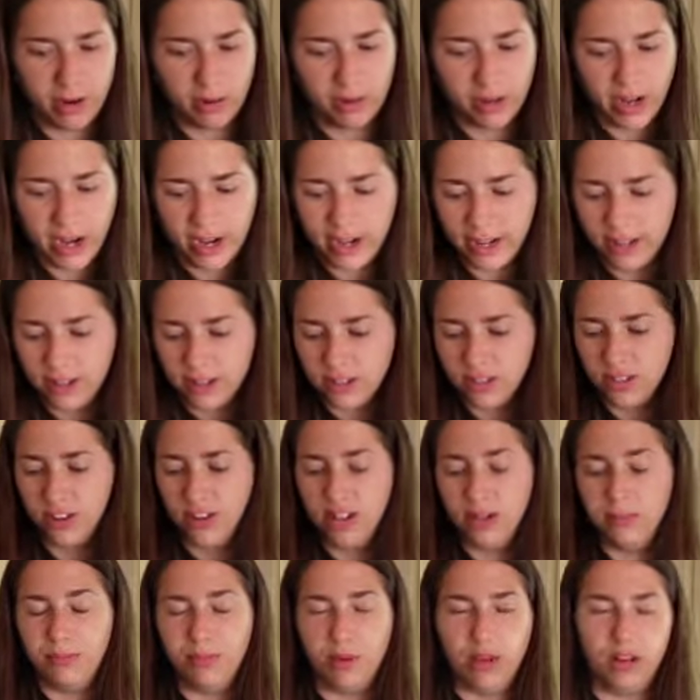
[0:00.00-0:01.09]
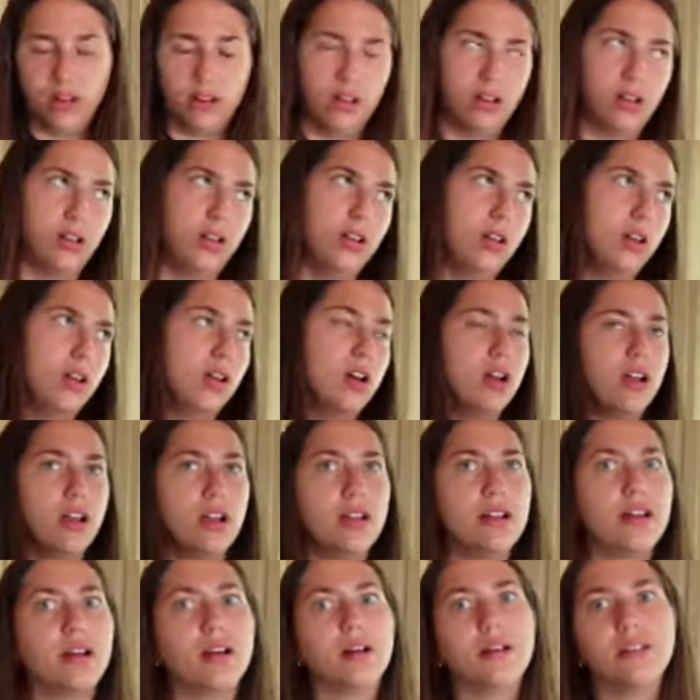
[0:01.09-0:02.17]
organic is good, but
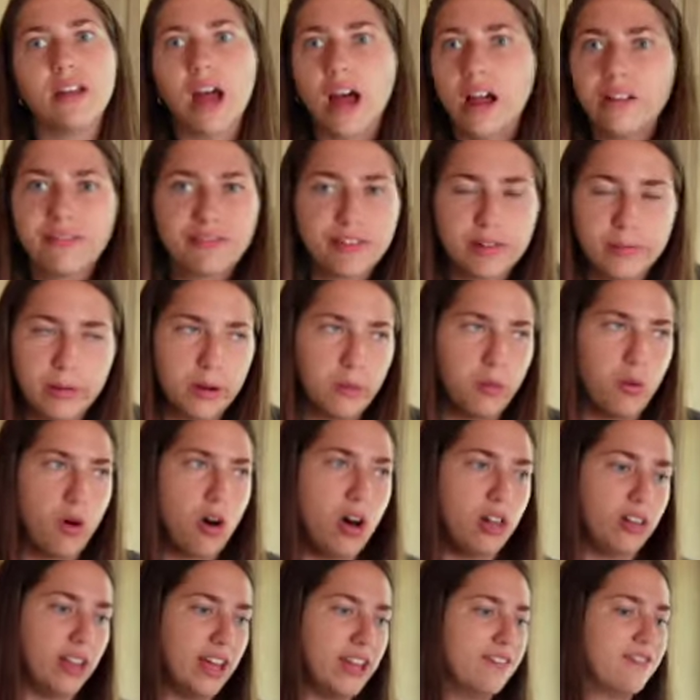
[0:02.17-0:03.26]
not for my wallet.